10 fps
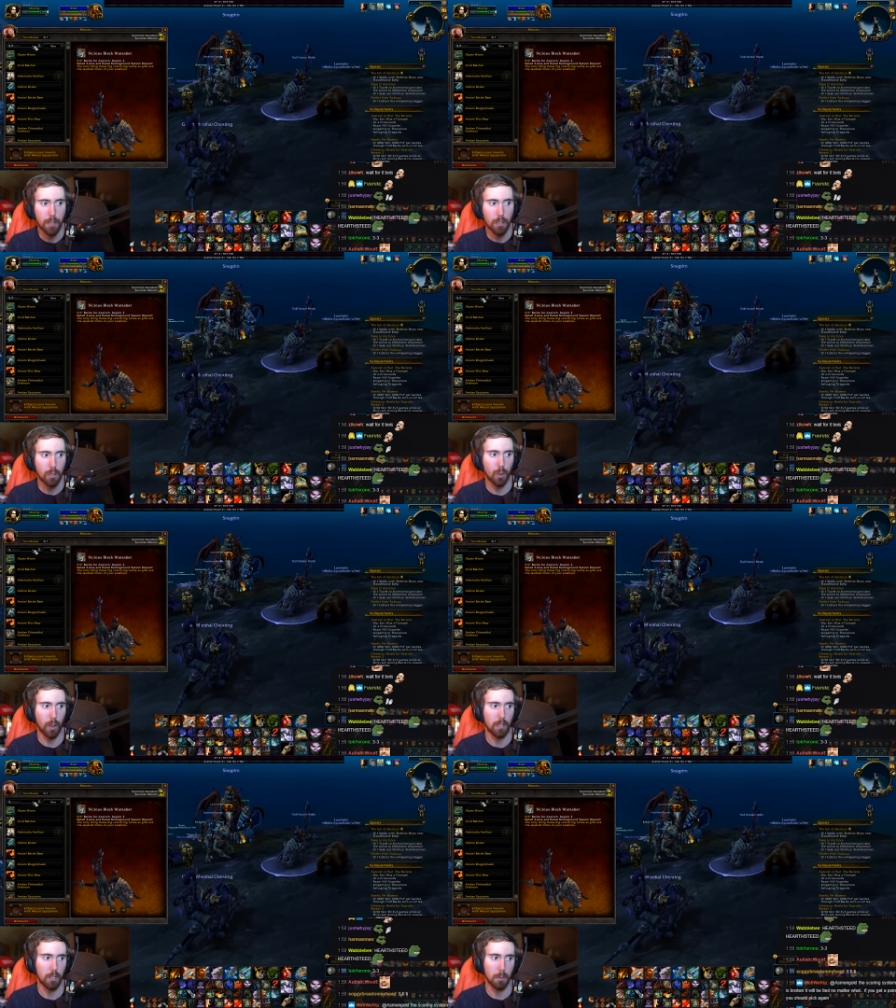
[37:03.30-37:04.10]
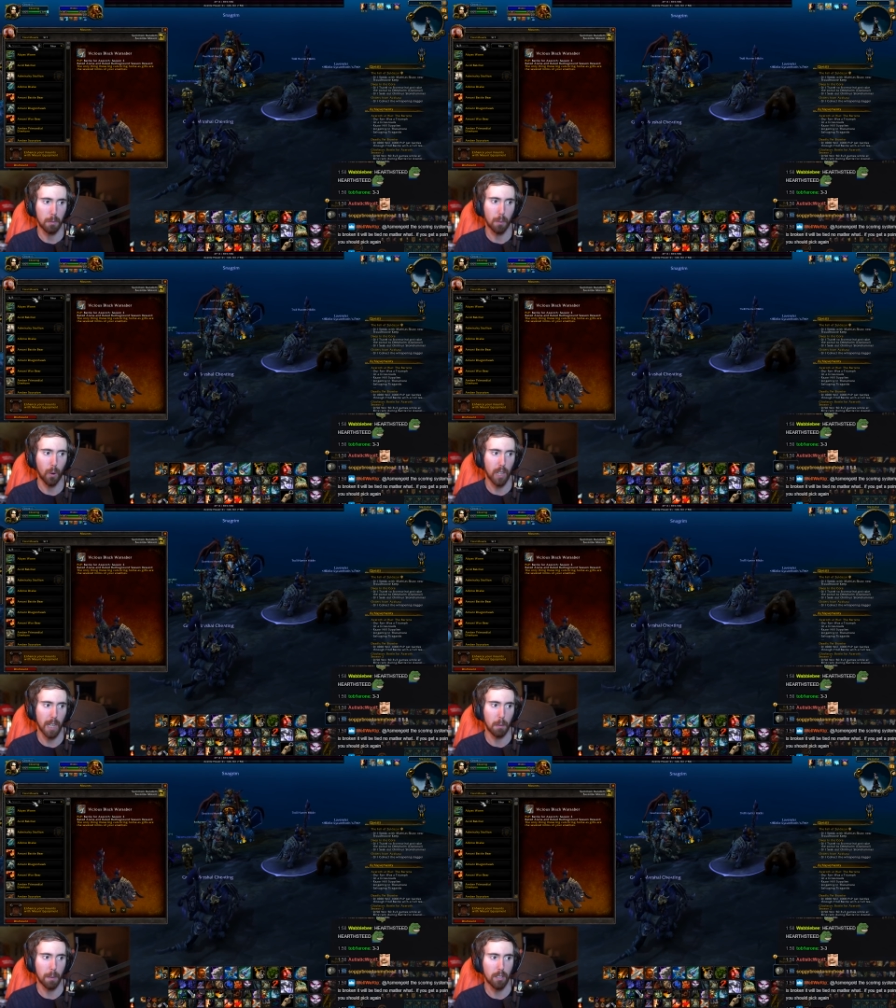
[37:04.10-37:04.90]
Scoring system is broken
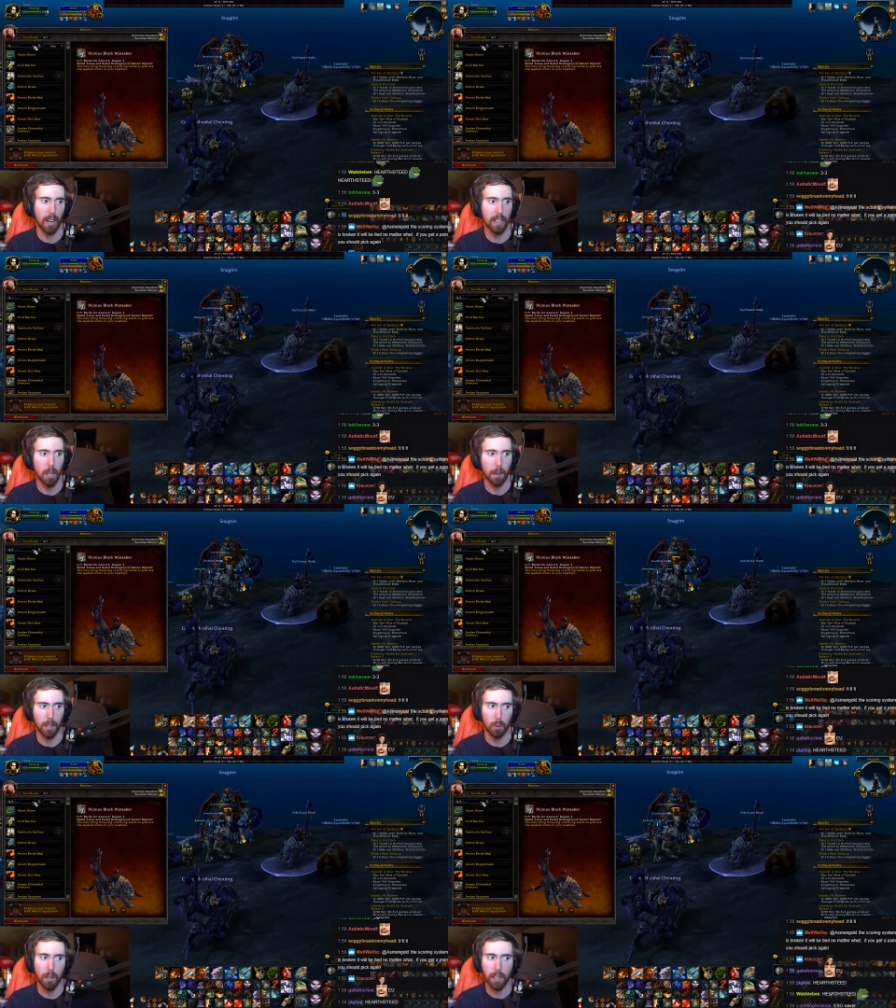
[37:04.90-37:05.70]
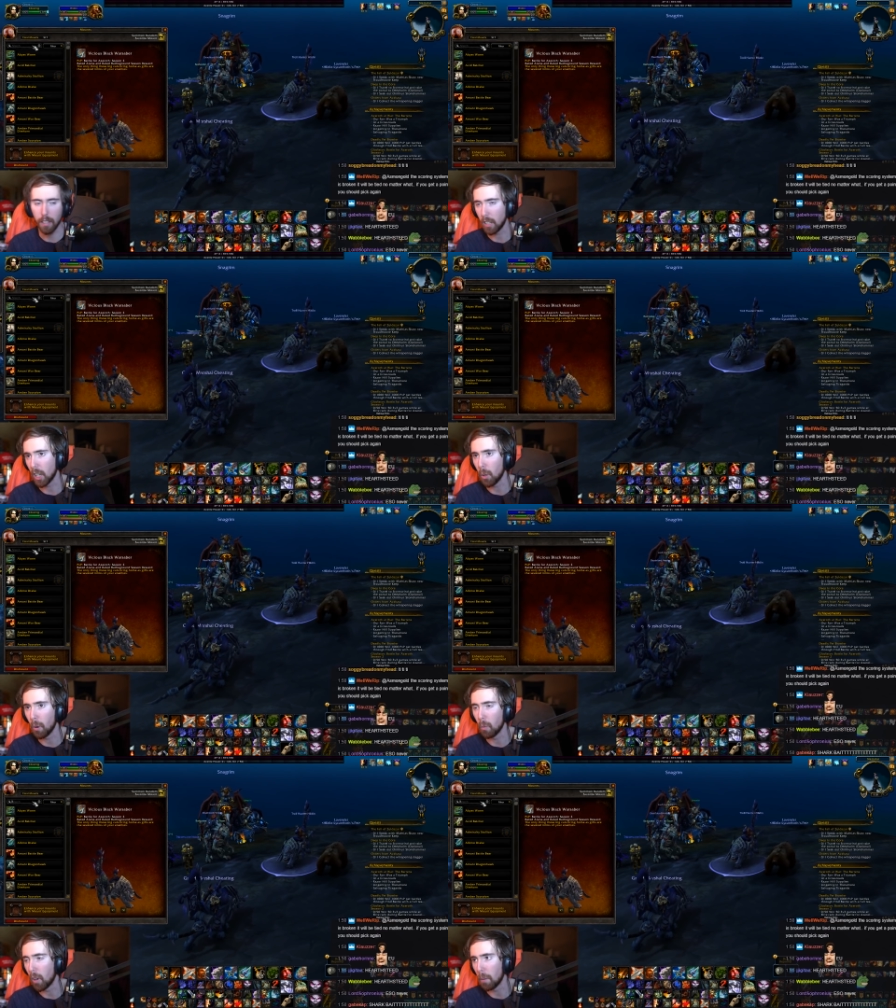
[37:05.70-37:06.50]
and we will be tied no matter what. No,
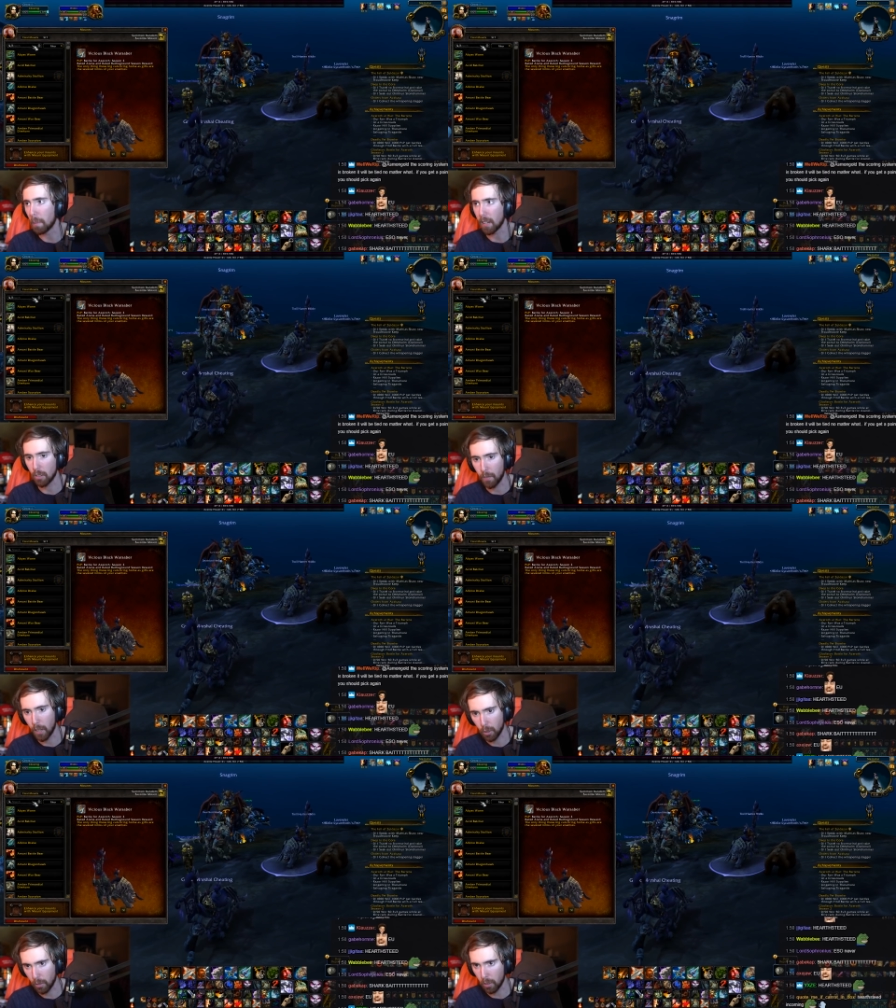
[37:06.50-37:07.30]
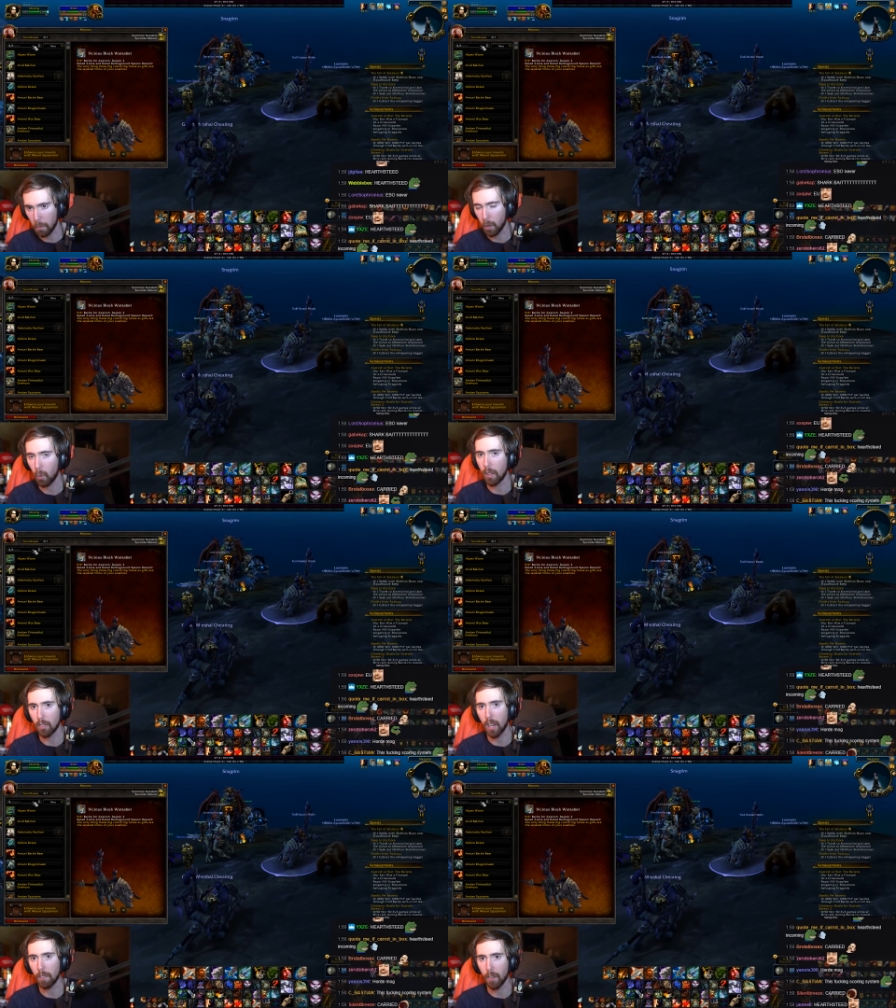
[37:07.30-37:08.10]
it won't, because eventually somebody runs
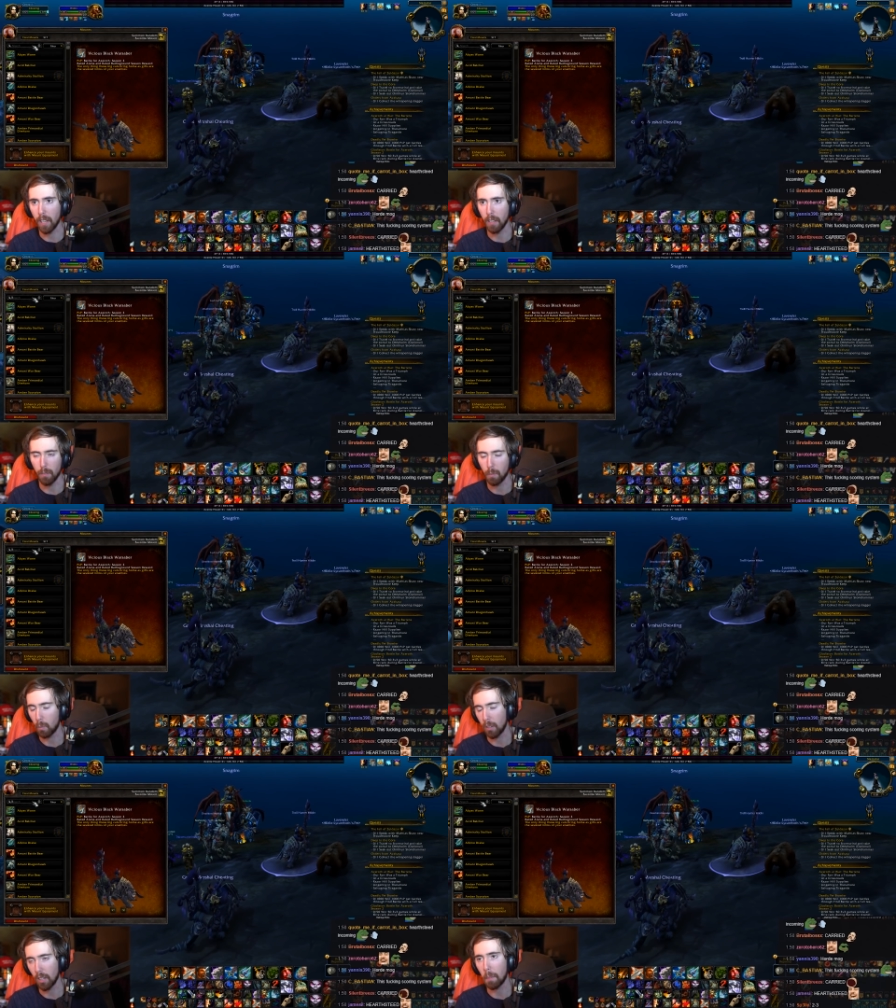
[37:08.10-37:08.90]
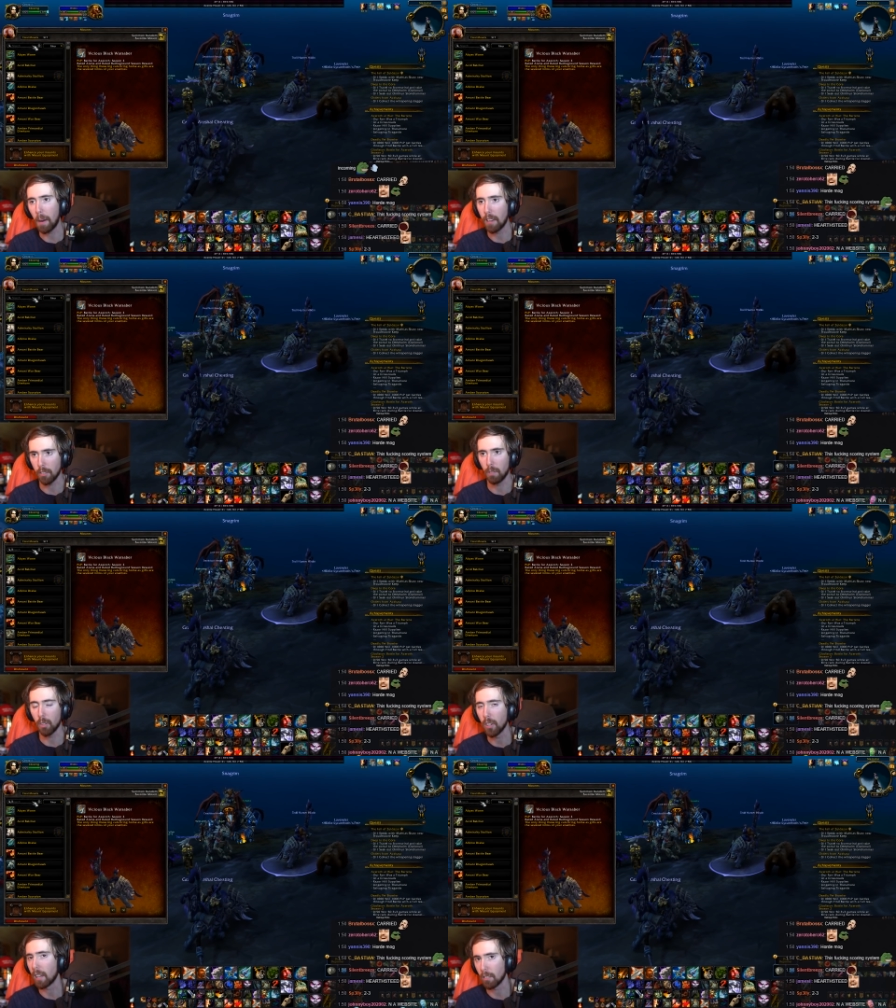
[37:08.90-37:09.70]
out of runs out of mounts and
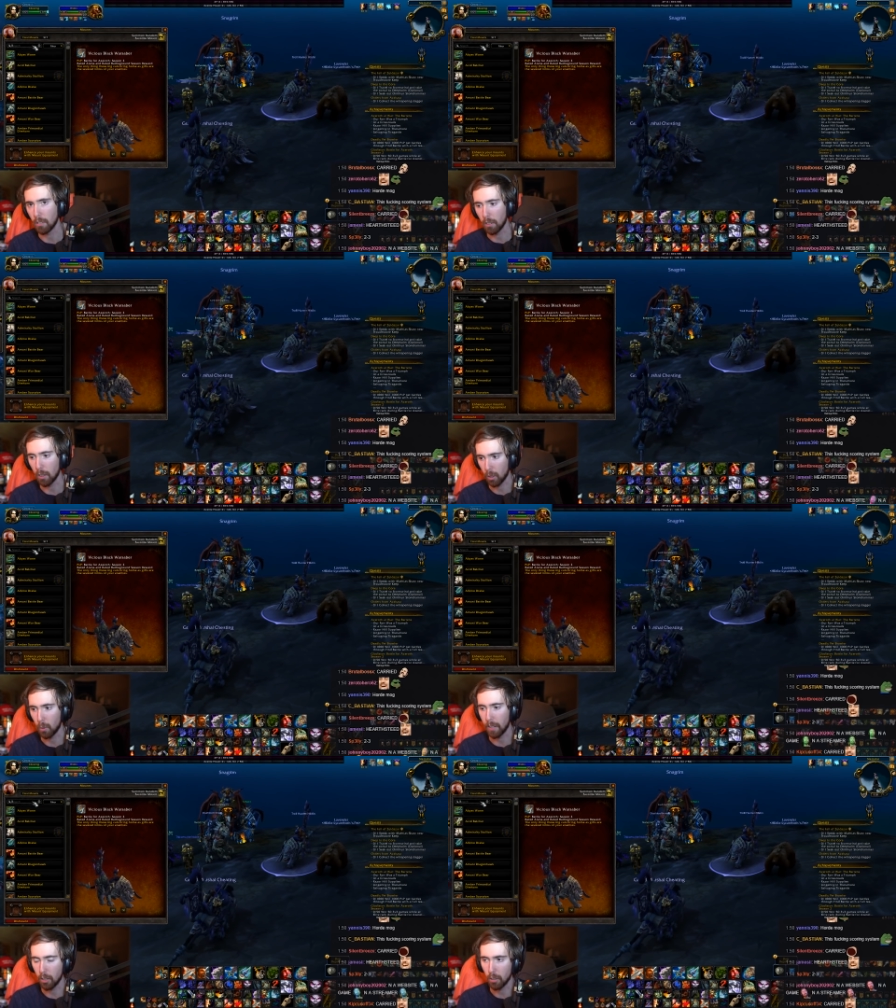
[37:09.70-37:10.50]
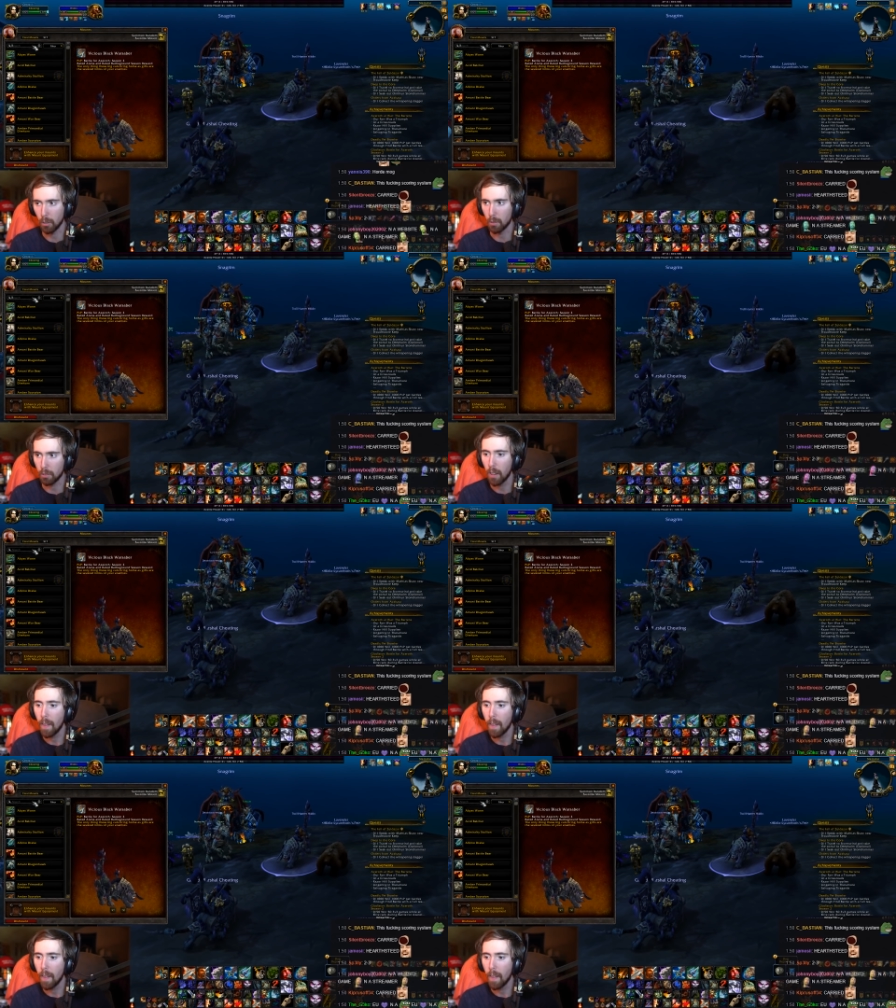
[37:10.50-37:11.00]
realizes that they're going to lose.